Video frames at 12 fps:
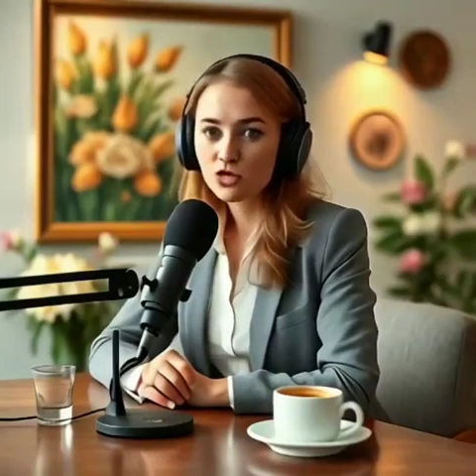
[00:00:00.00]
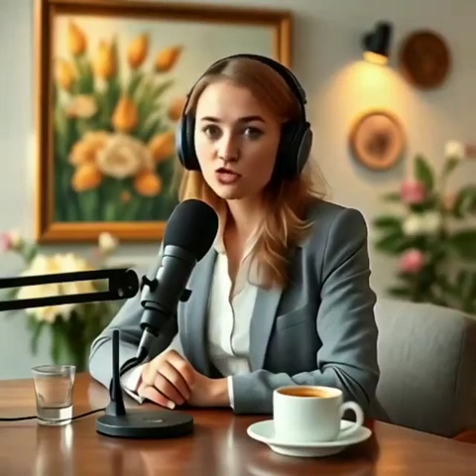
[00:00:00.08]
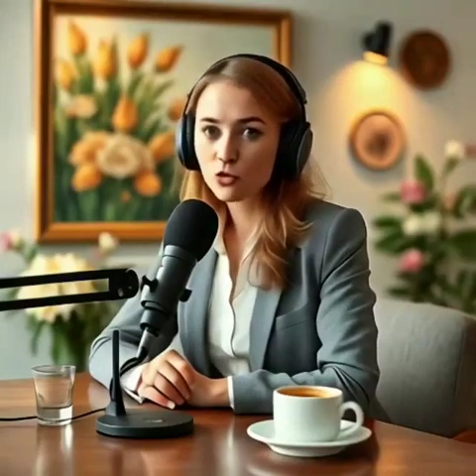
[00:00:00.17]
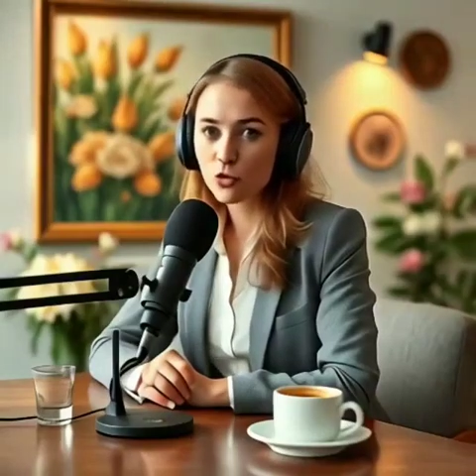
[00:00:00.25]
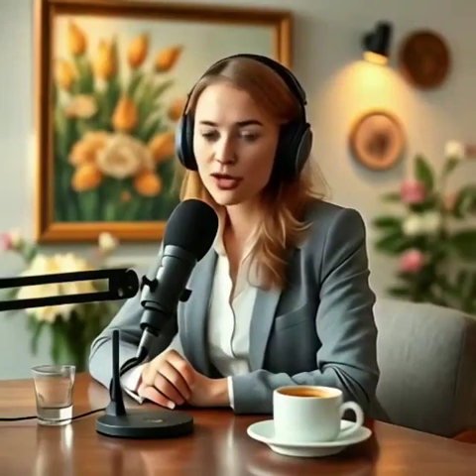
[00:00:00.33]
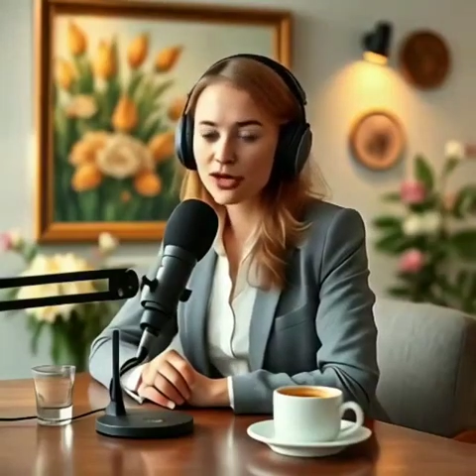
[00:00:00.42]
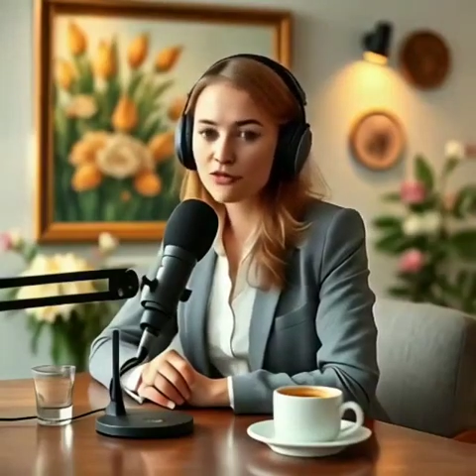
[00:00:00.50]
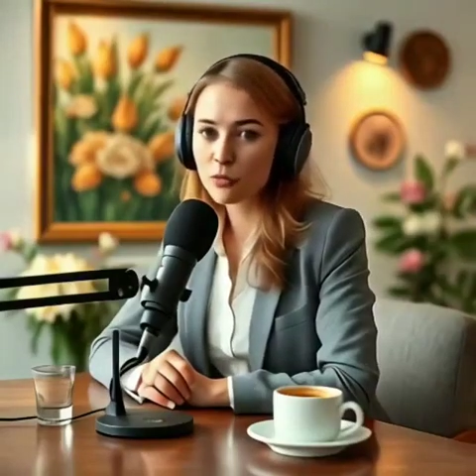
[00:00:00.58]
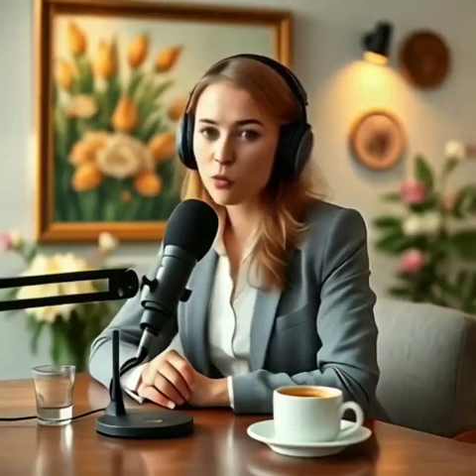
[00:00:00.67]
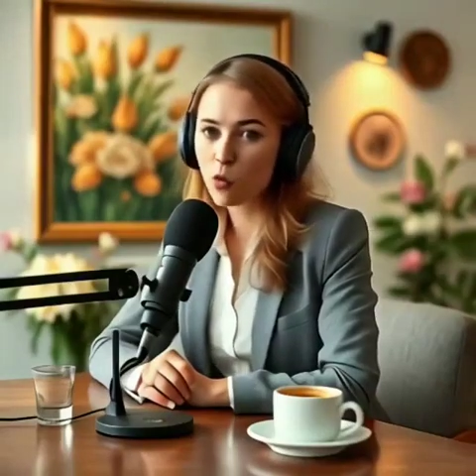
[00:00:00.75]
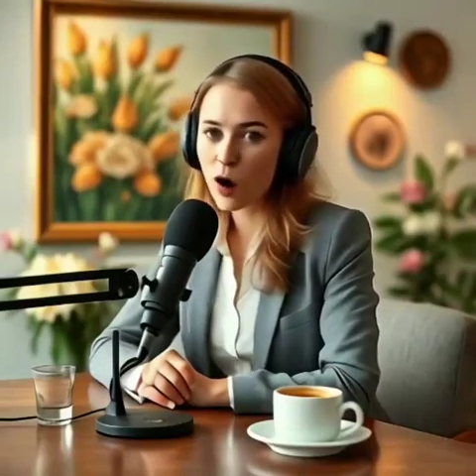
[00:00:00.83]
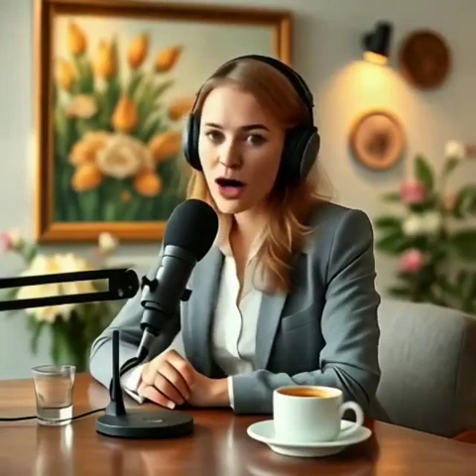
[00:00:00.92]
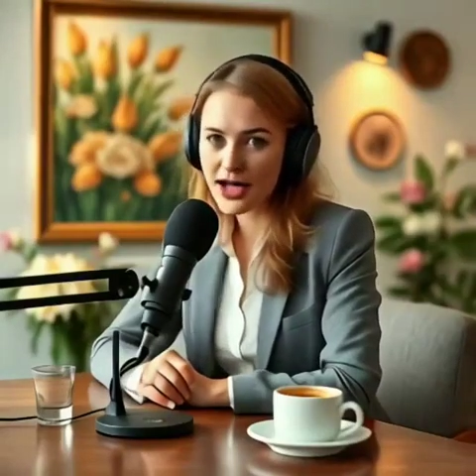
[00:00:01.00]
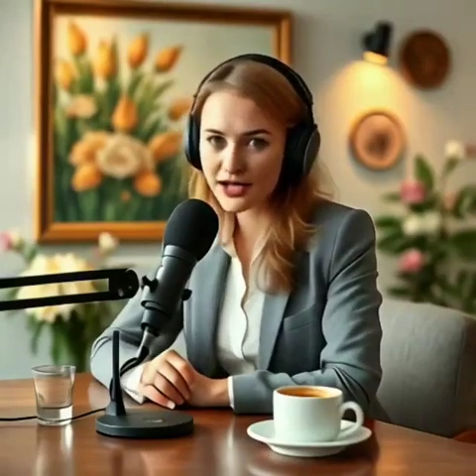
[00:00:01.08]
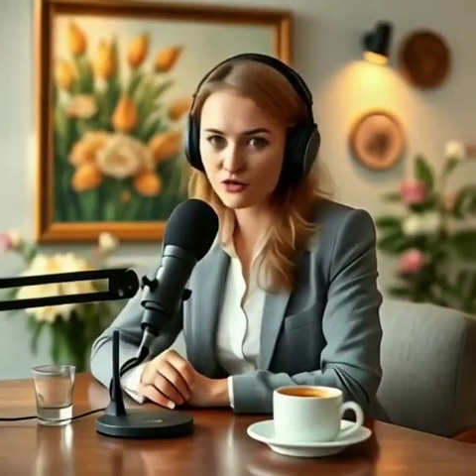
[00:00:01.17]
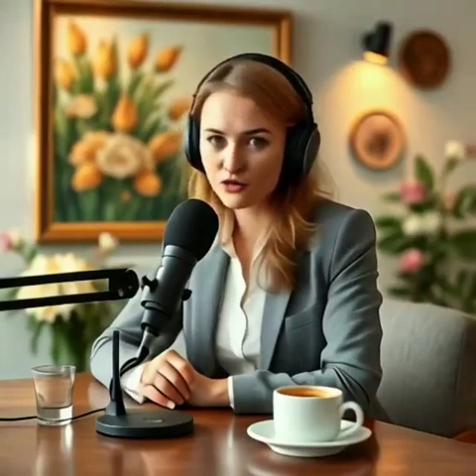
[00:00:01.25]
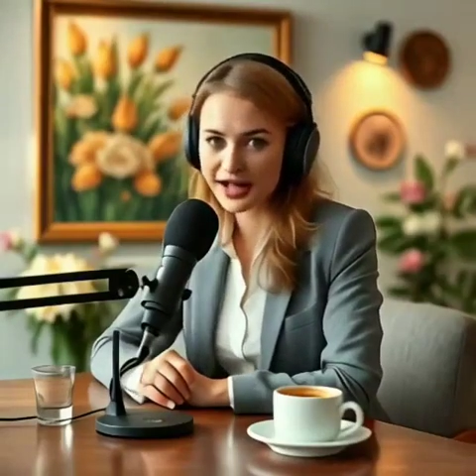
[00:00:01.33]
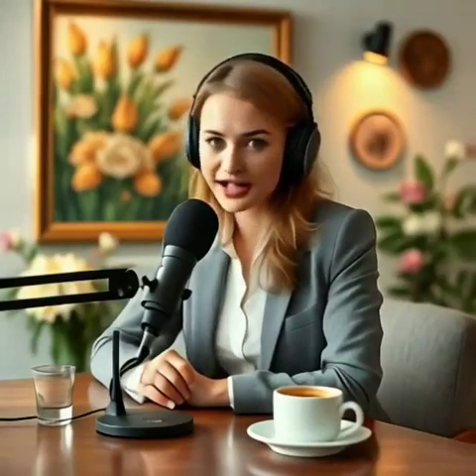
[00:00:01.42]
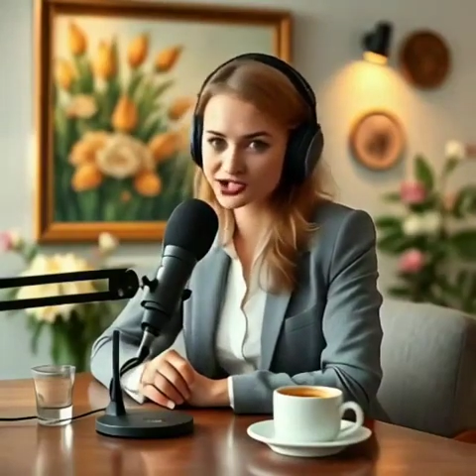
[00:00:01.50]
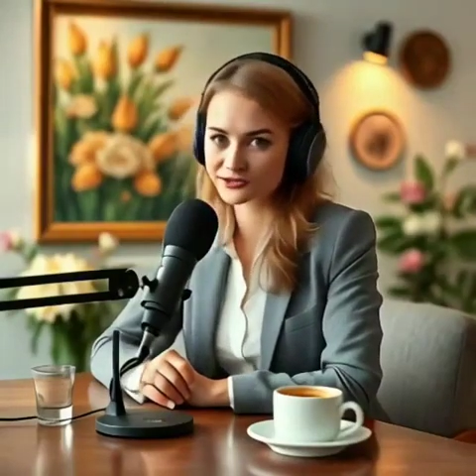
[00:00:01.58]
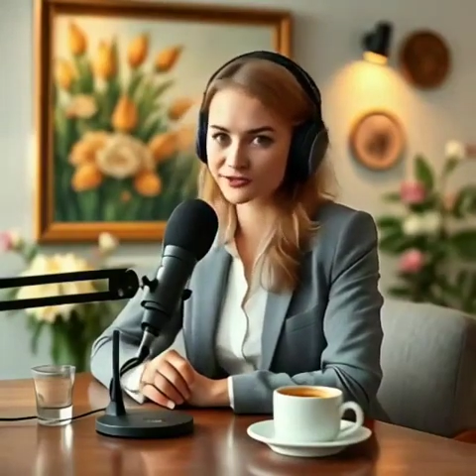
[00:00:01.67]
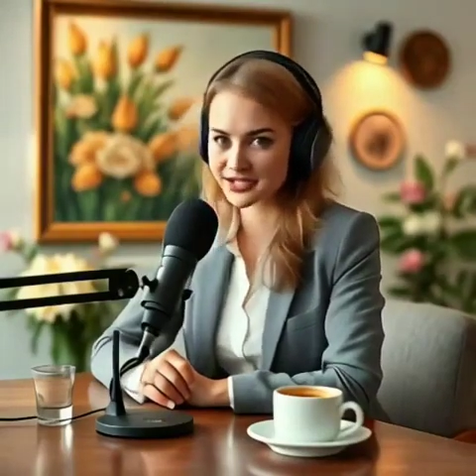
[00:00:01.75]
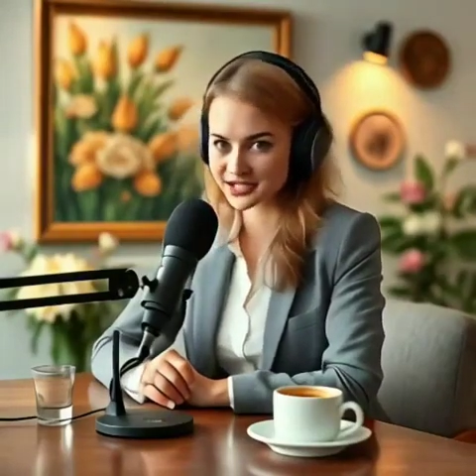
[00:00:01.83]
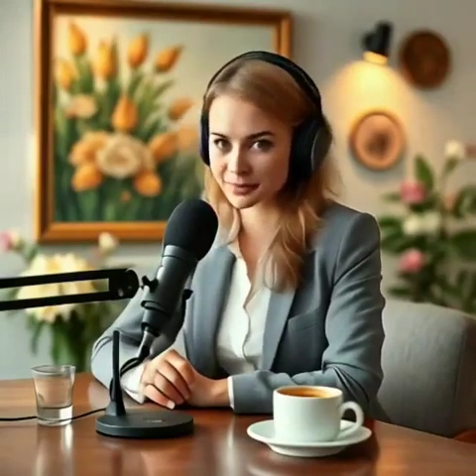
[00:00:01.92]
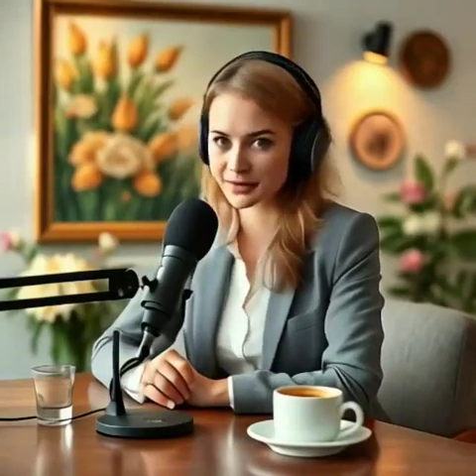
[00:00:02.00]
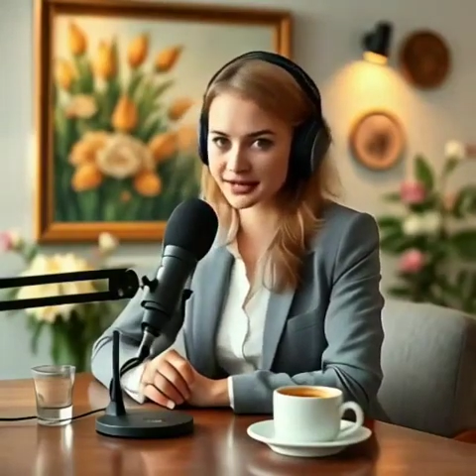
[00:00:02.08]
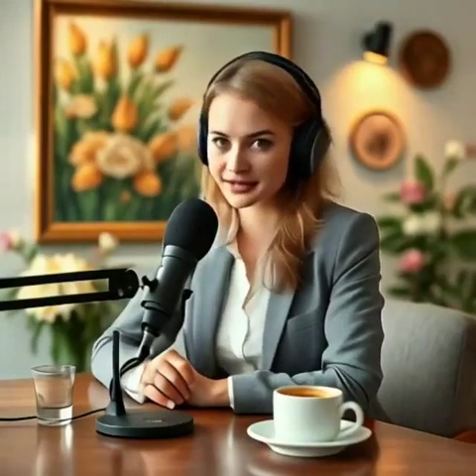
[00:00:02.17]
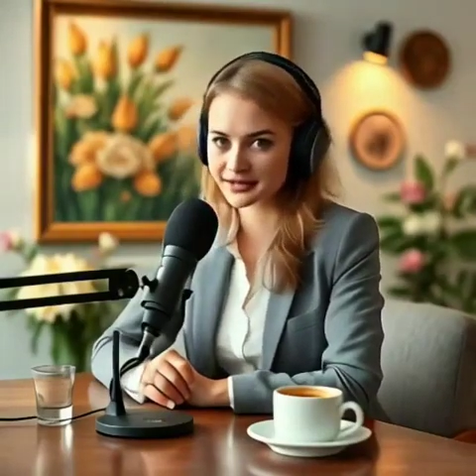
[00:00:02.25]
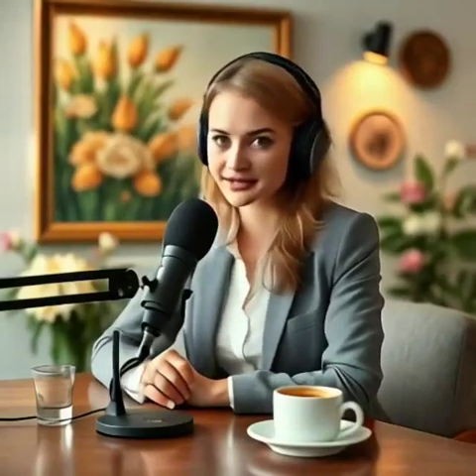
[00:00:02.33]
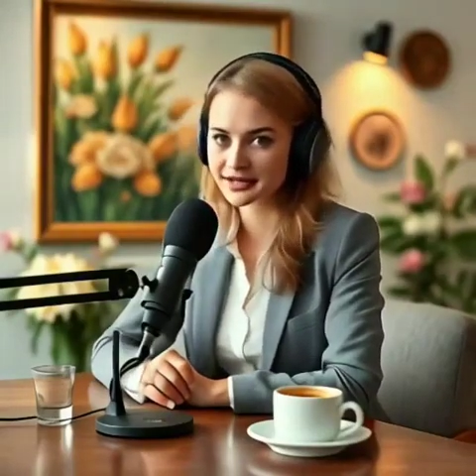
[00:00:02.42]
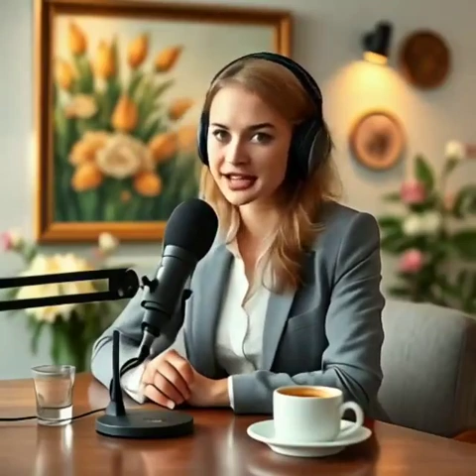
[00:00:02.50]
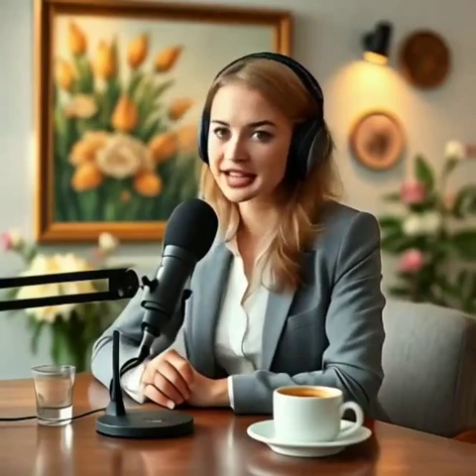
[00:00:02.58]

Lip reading: drawing from a wide range of disciplines,